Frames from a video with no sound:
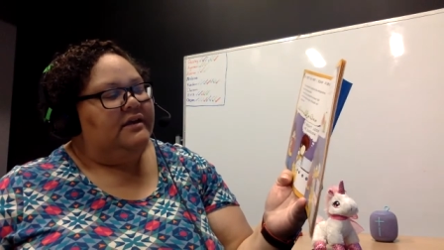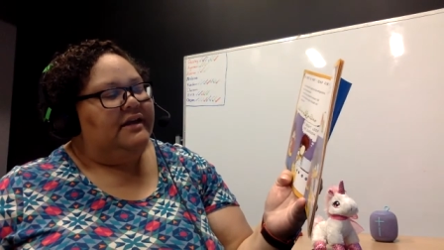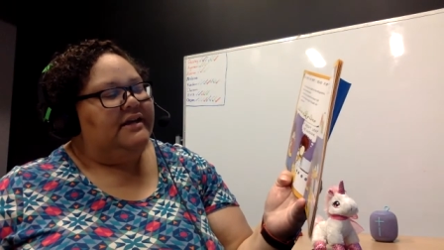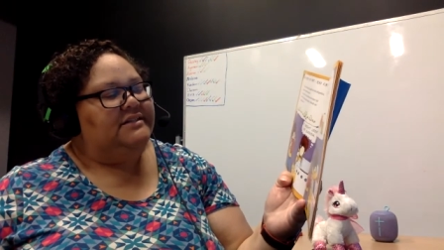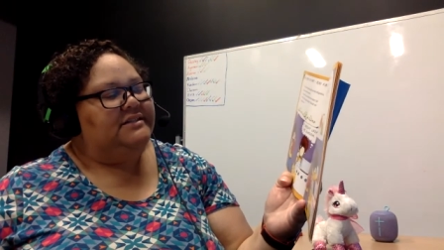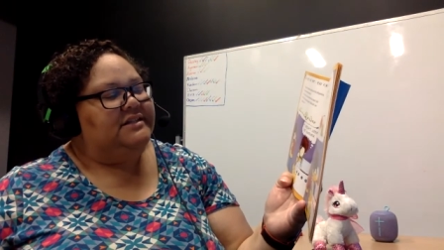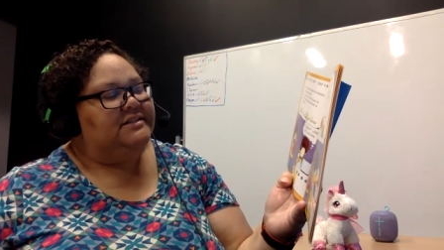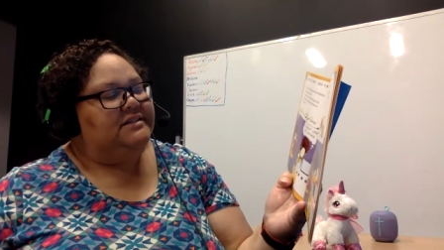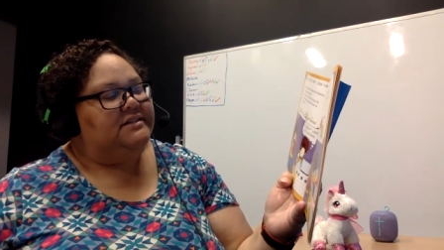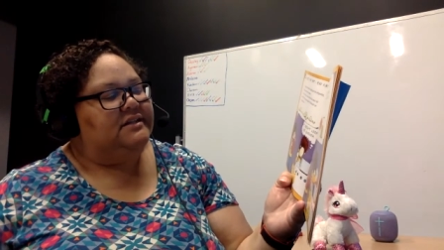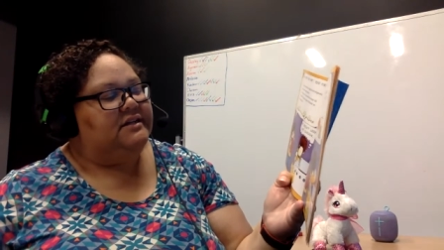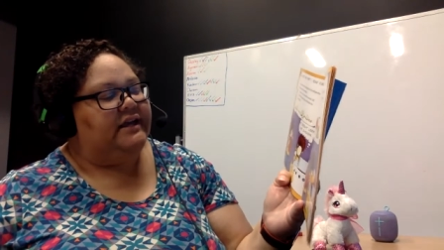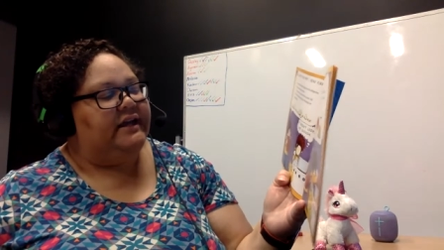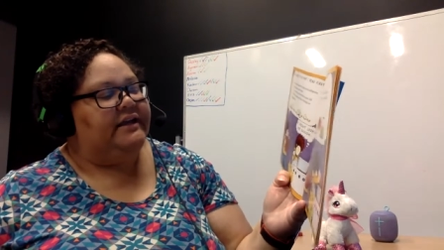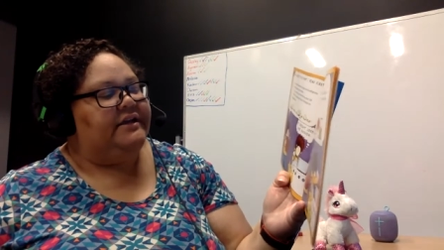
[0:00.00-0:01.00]
It doesn't
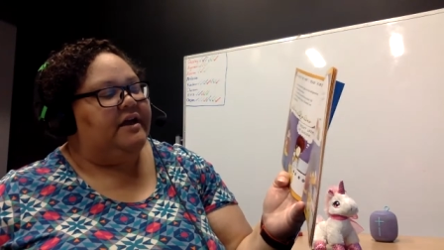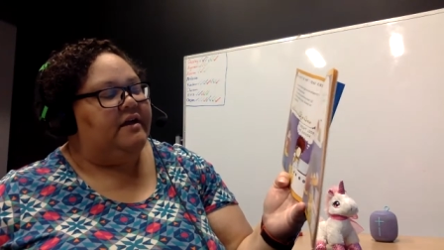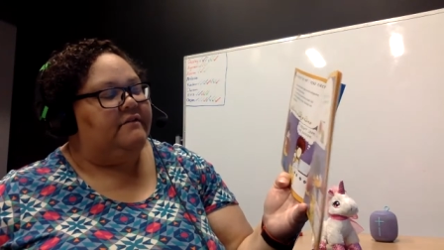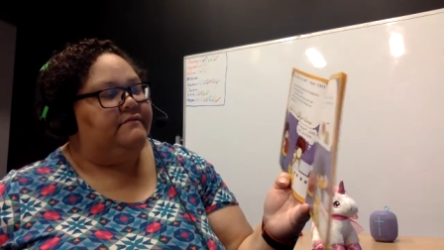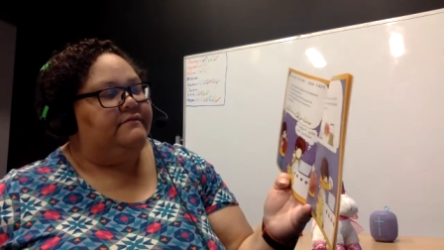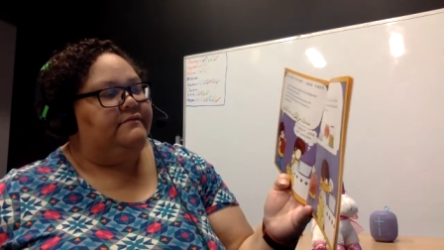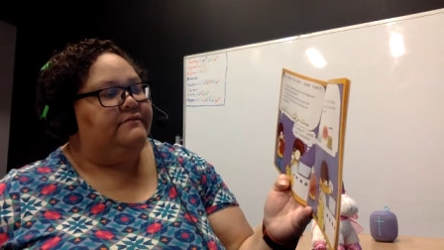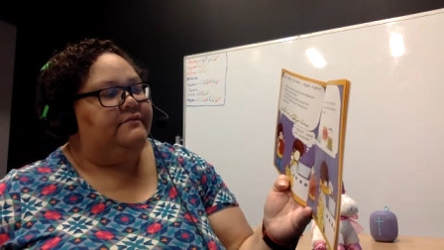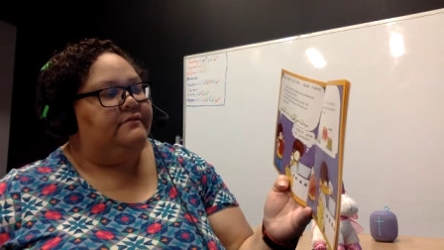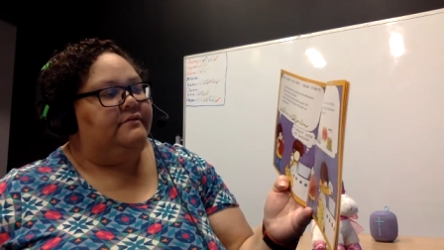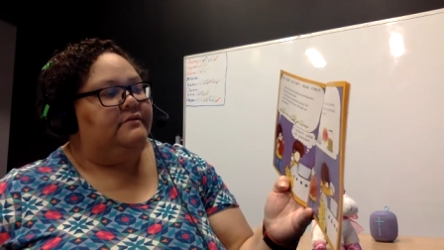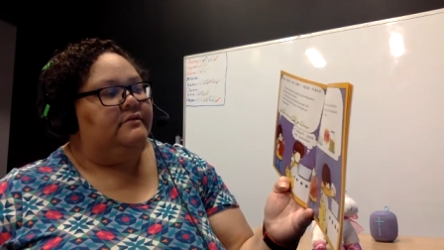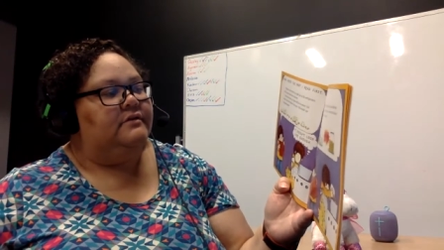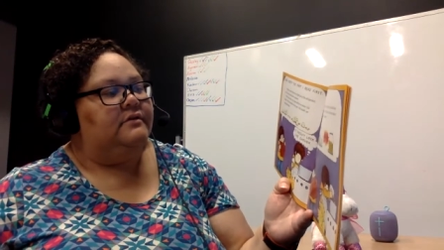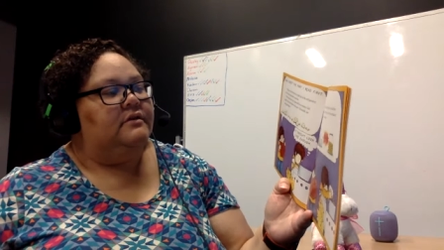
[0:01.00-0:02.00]
look like enough.
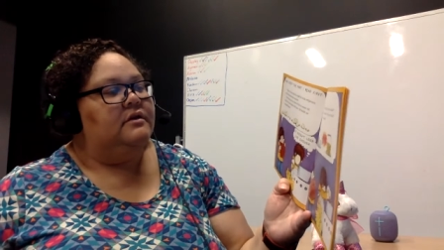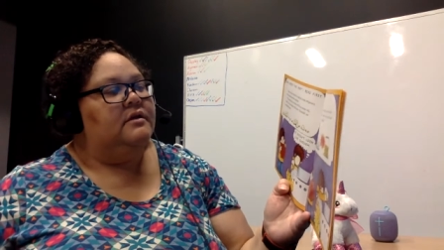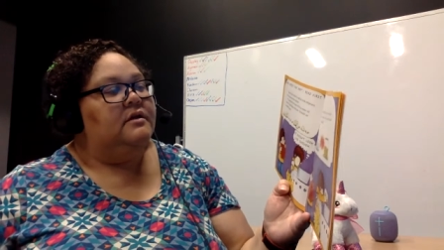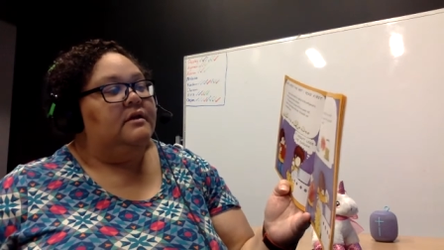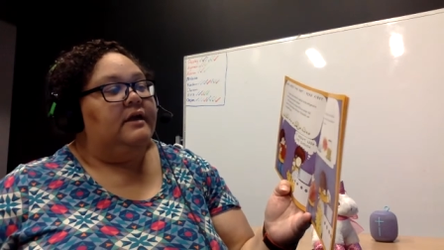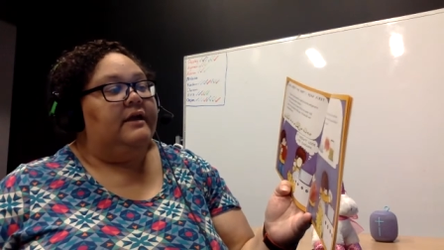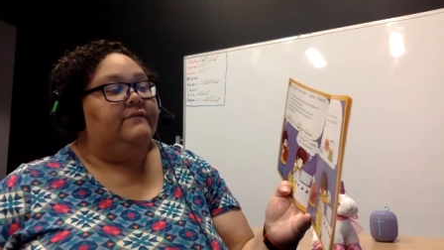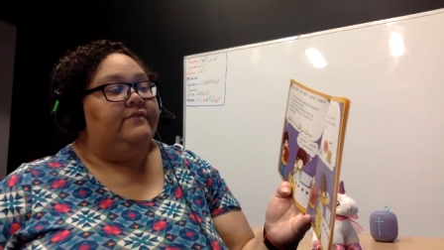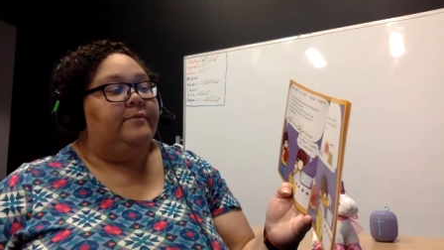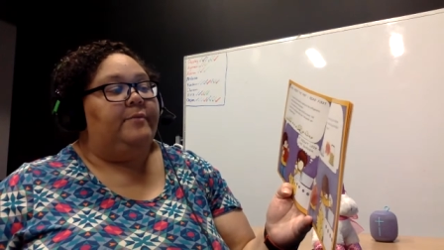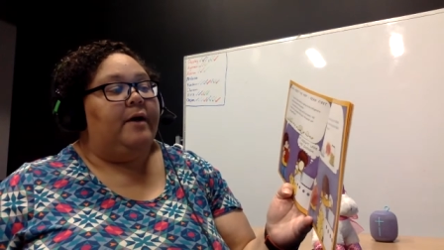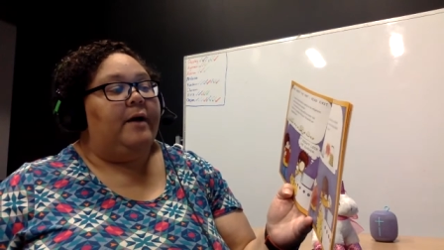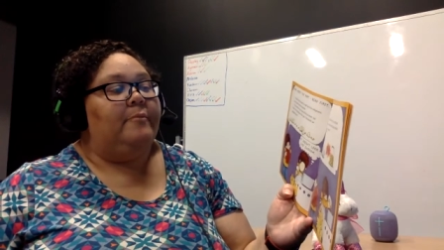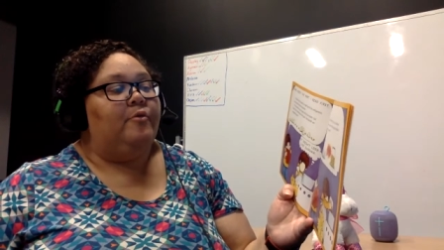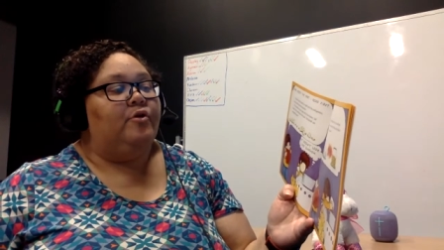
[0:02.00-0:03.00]
If the
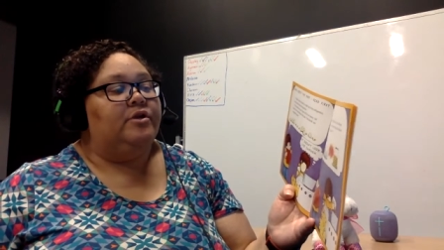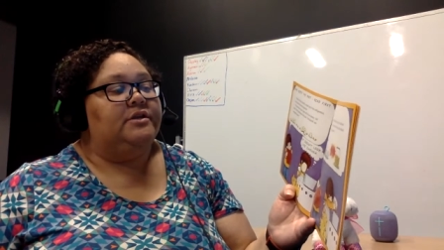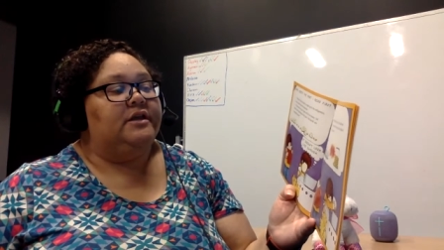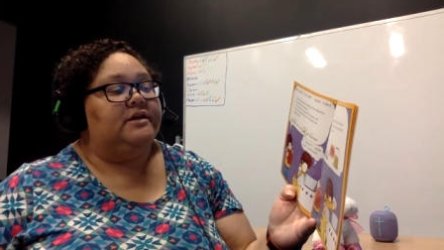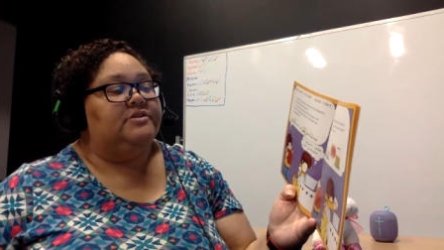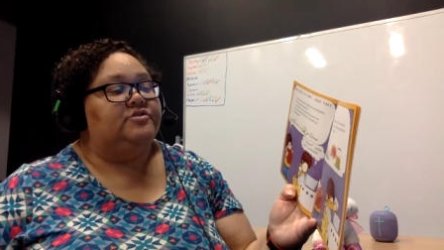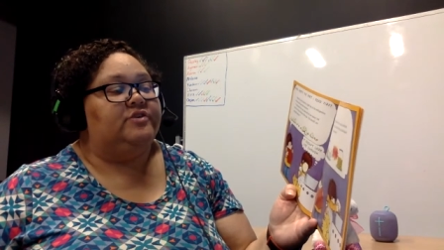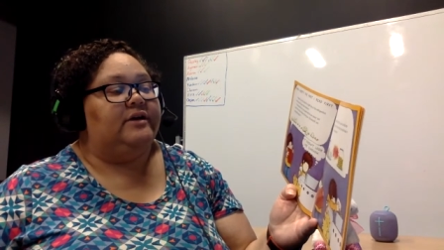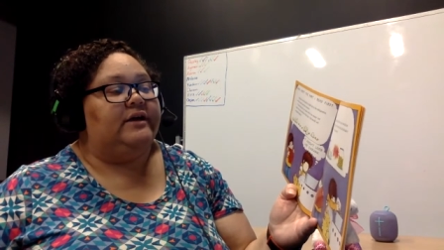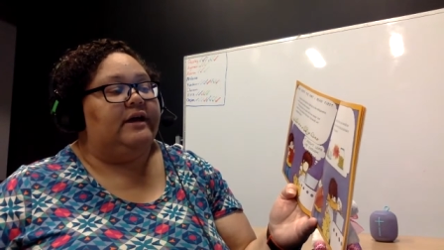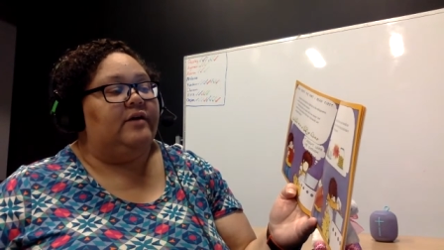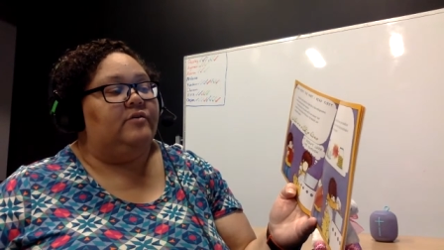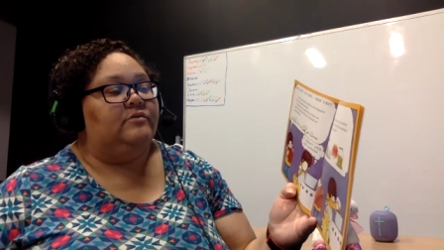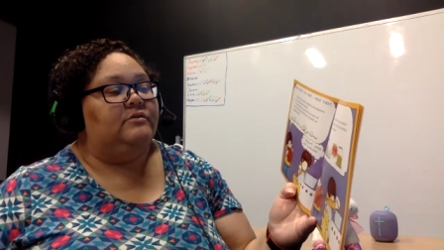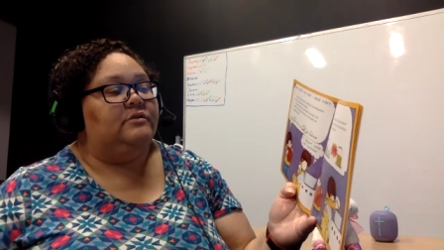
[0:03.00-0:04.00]
popcorn does dry
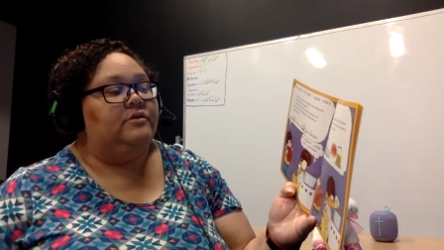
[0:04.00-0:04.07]
out,